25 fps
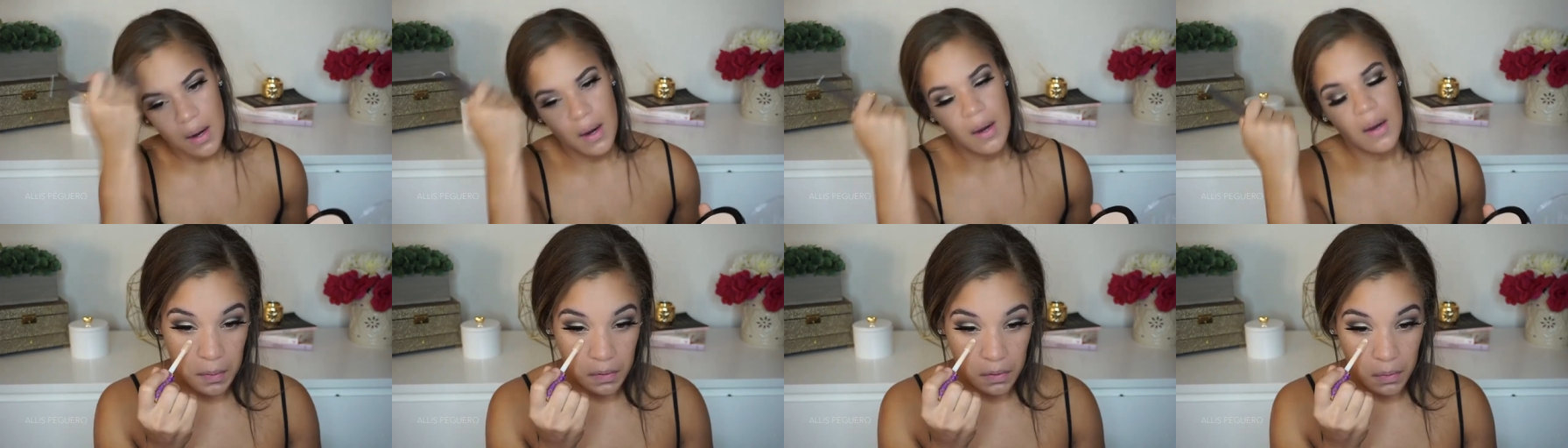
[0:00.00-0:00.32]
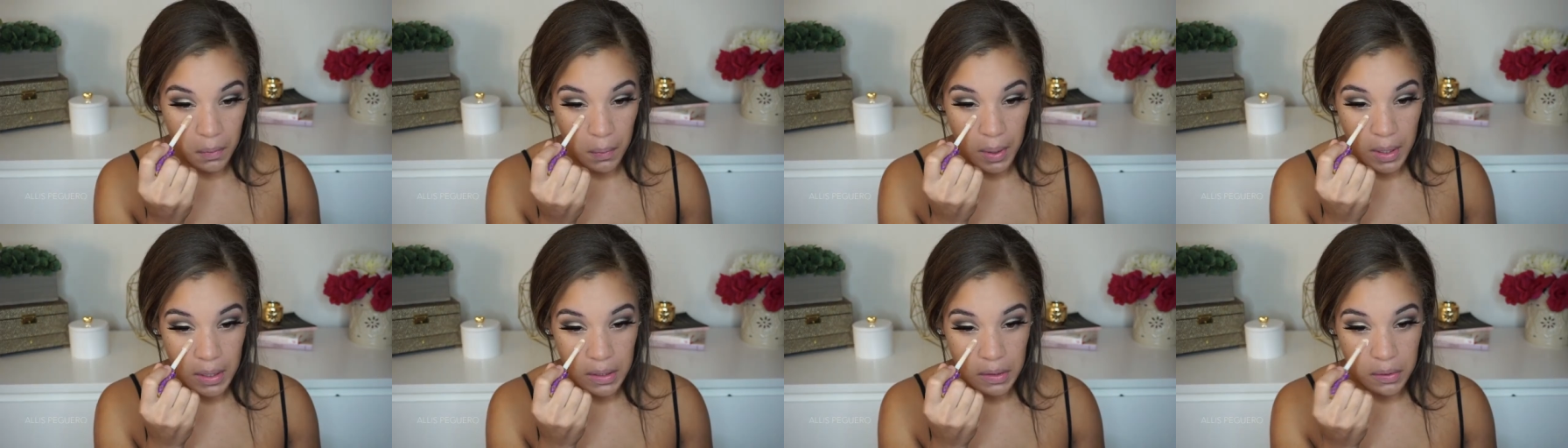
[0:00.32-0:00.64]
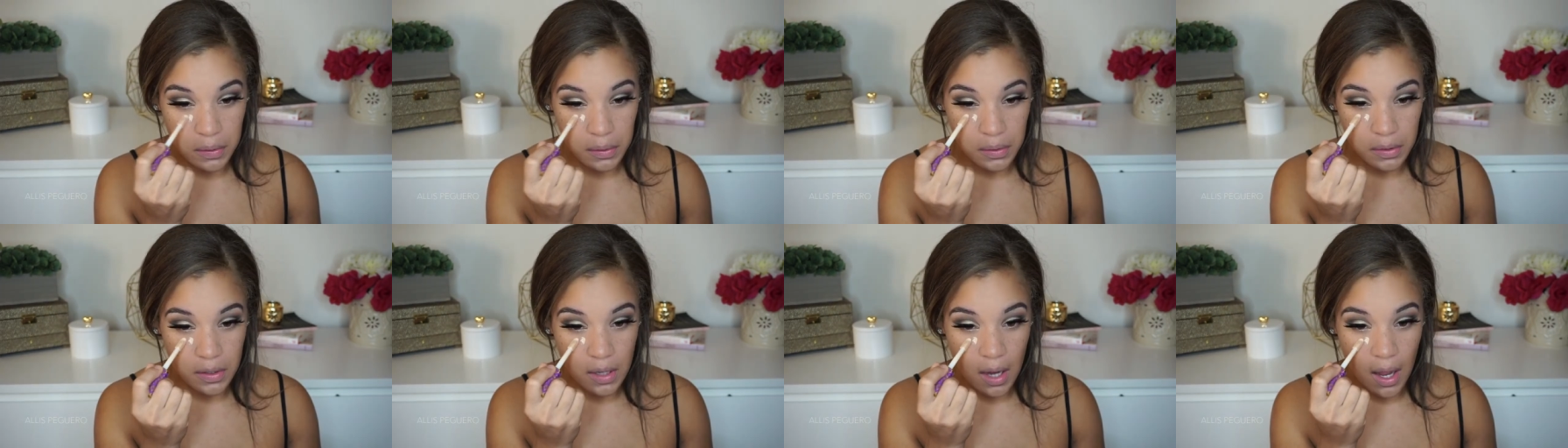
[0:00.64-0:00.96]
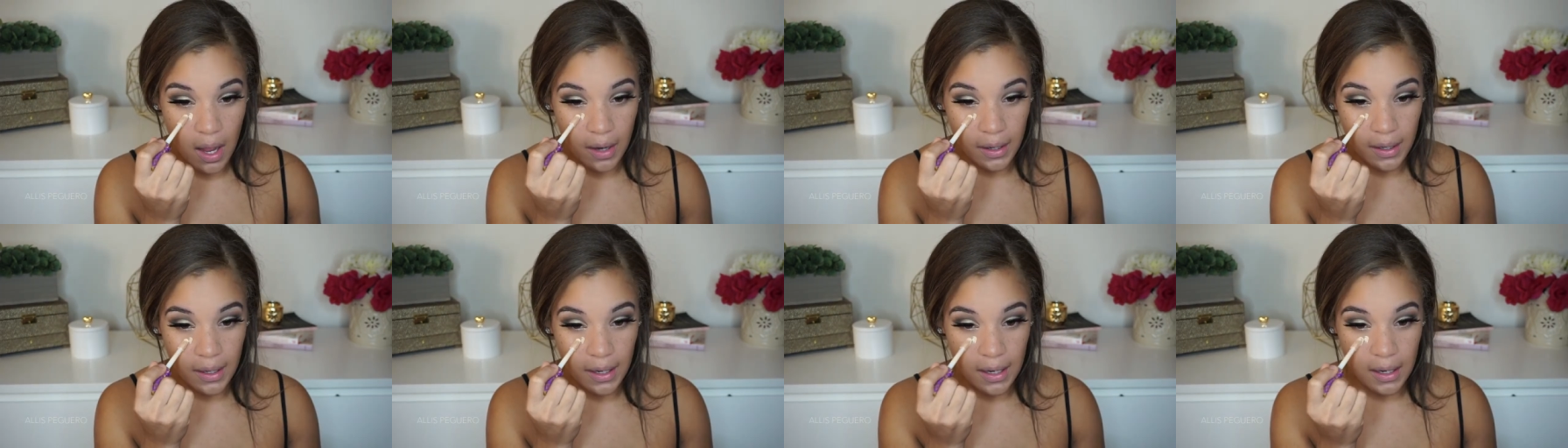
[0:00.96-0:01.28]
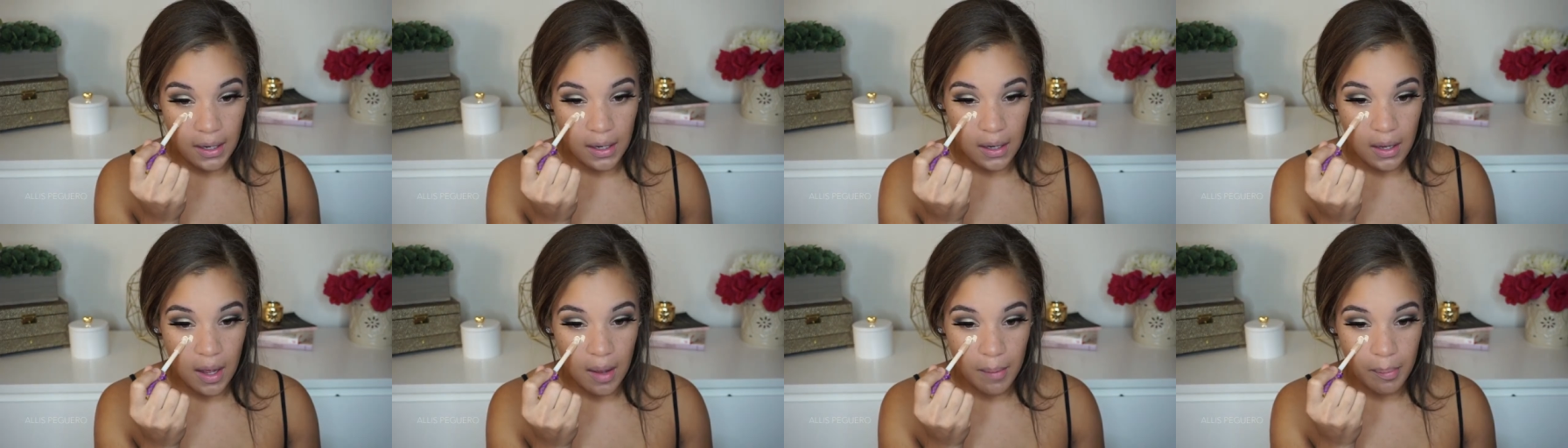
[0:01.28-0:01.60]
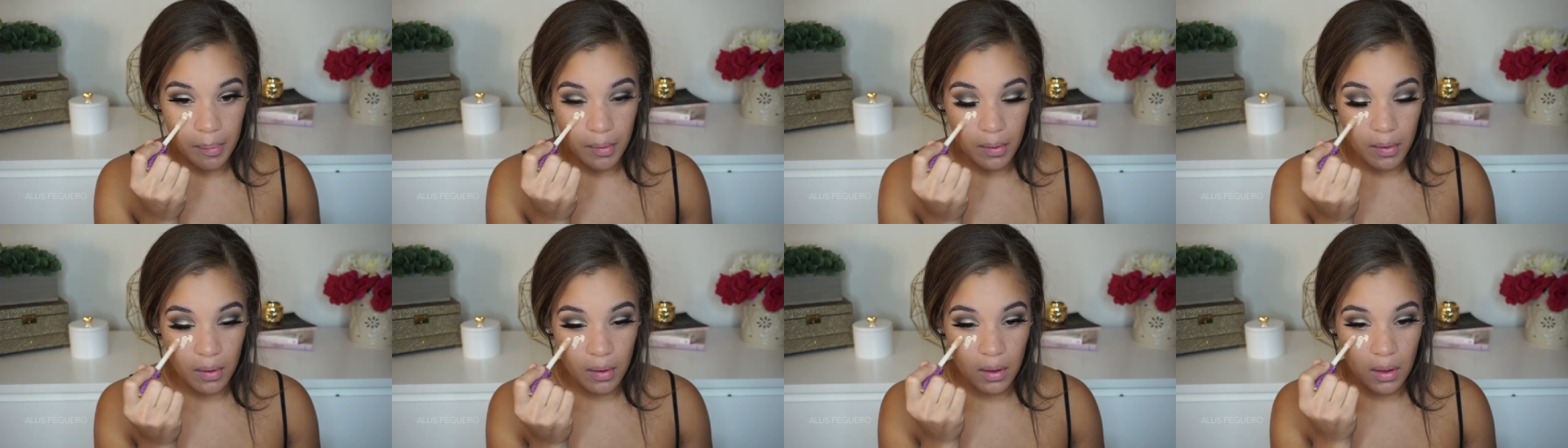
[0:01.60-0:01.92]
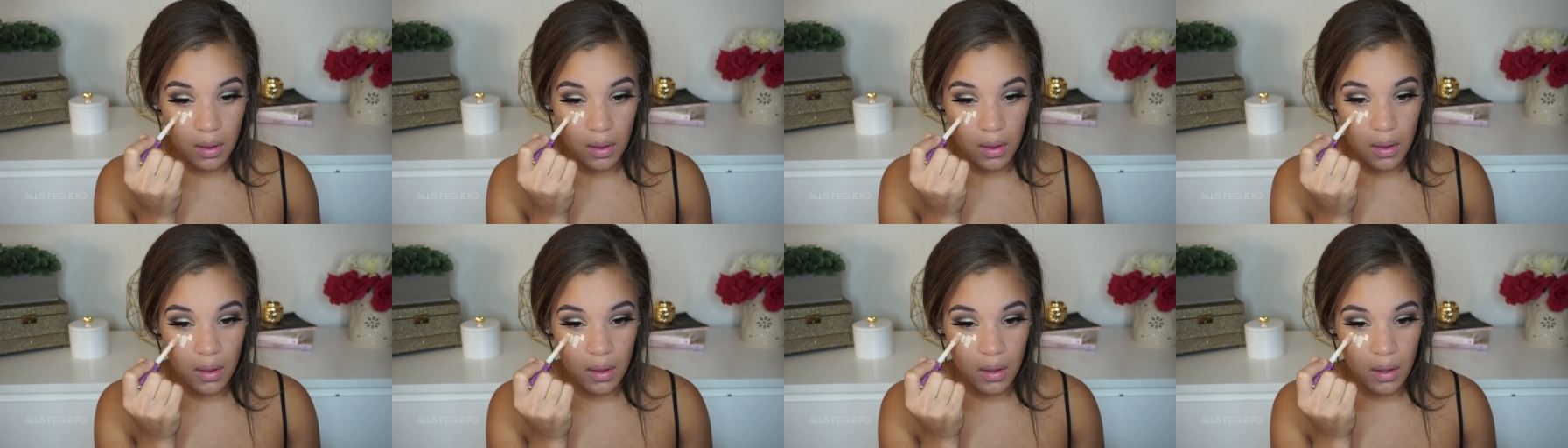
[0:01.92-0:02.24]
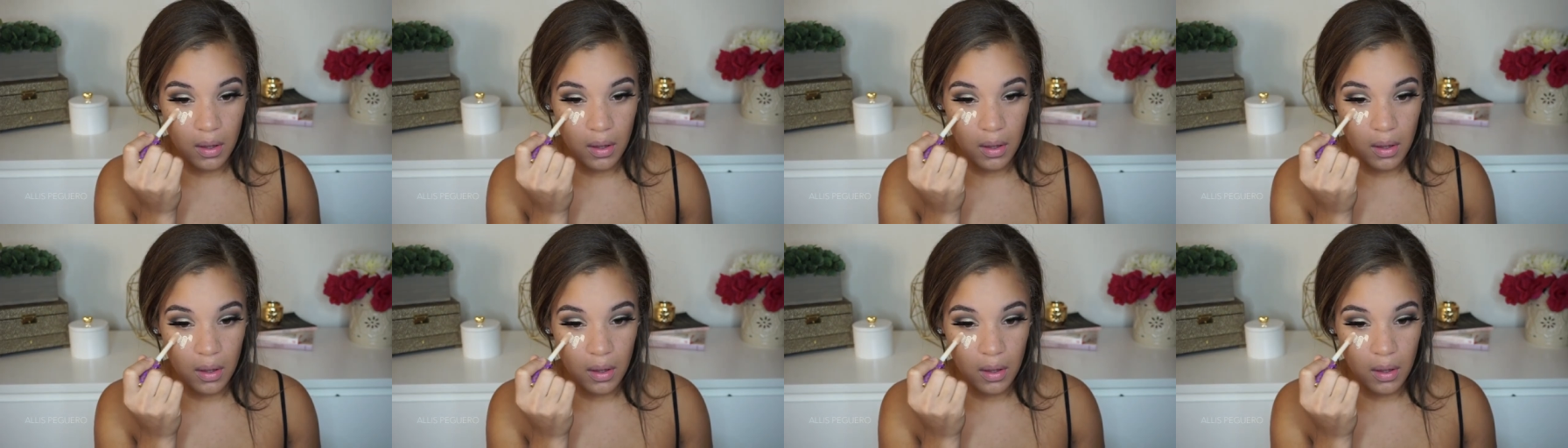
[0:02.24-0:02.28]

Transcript: I'm just going to dot a couple